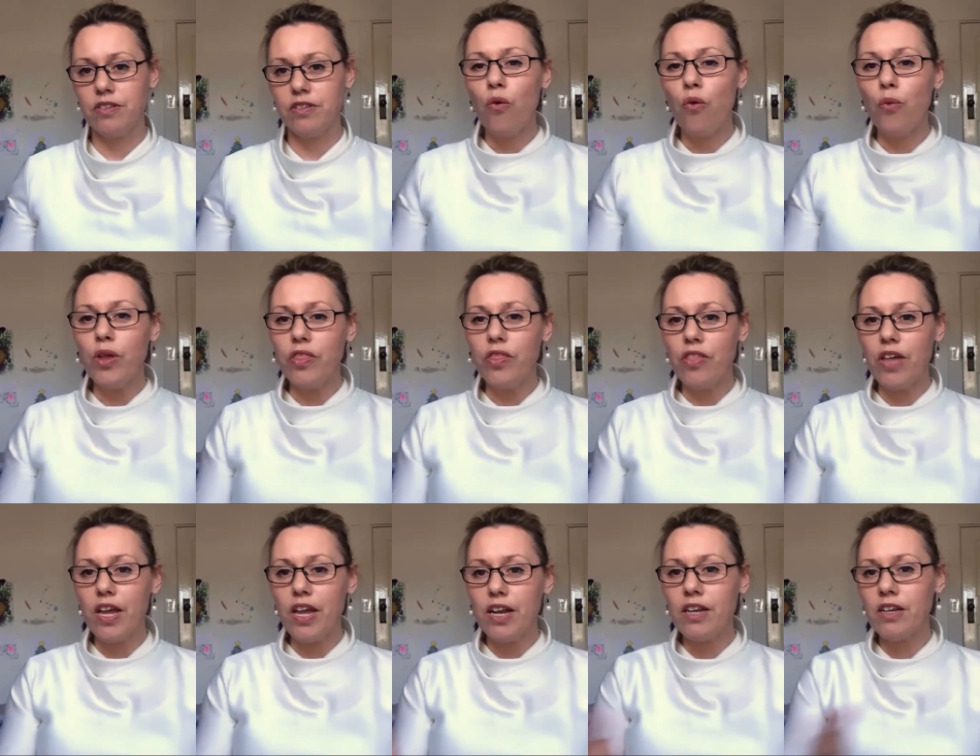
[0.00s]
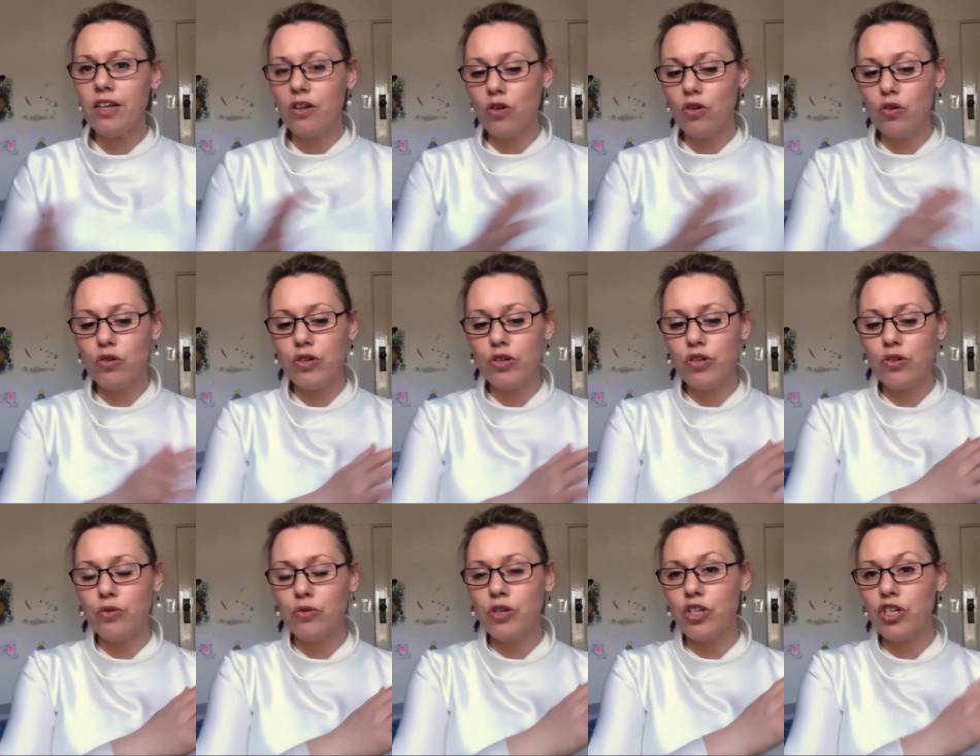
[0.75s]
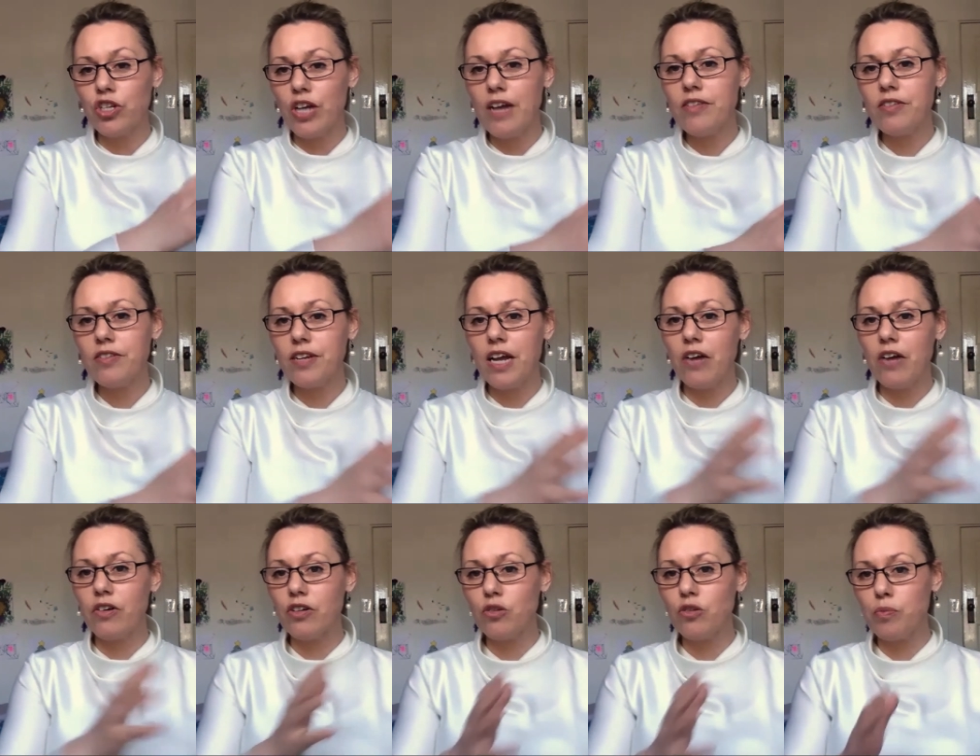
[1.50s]
we then look to adjust
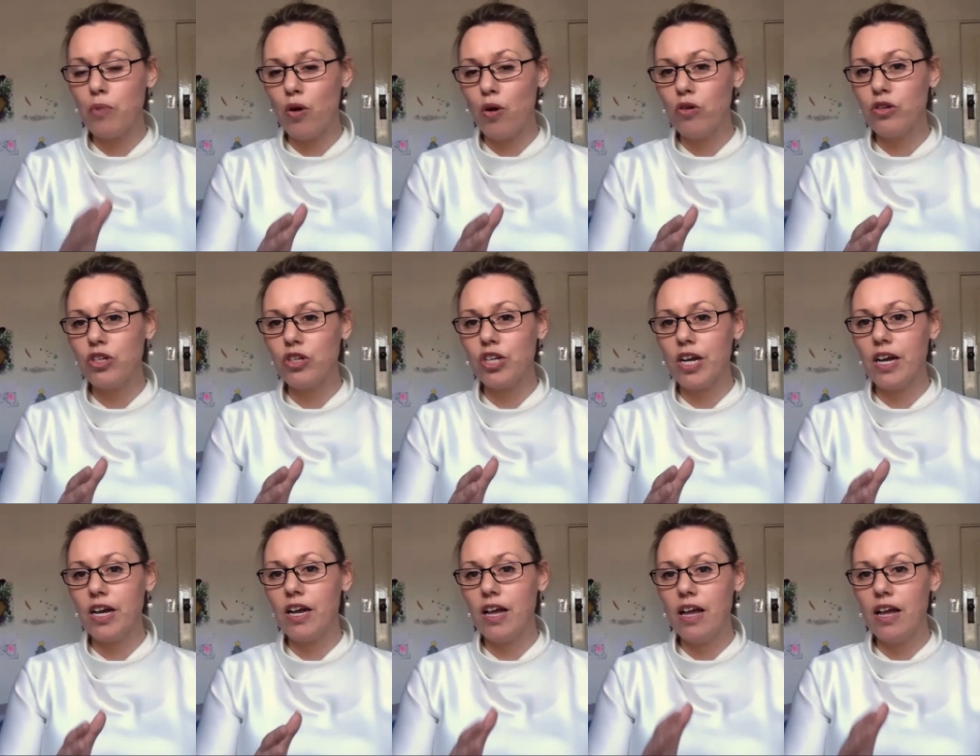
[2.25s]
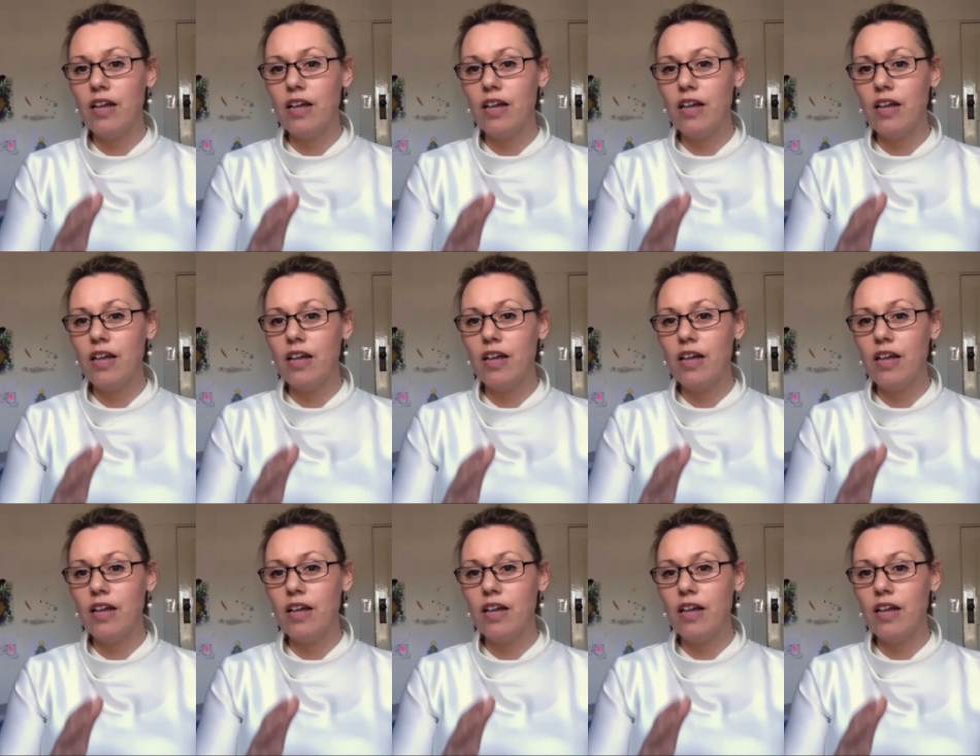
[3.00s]
our exposure